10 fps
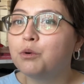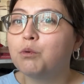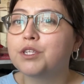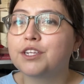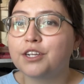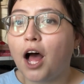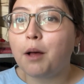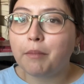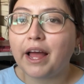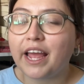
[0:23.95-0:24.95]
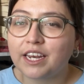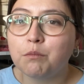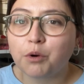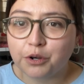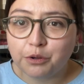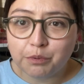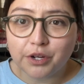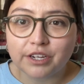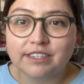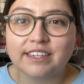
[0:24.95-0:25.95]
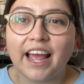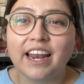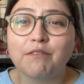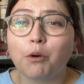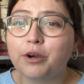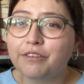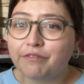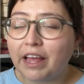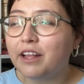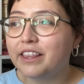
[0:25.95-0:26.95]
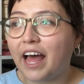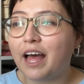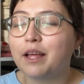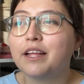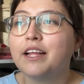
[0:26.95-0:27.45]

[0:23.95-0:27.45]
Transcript: was to not buy any more new books, and I've already failed that.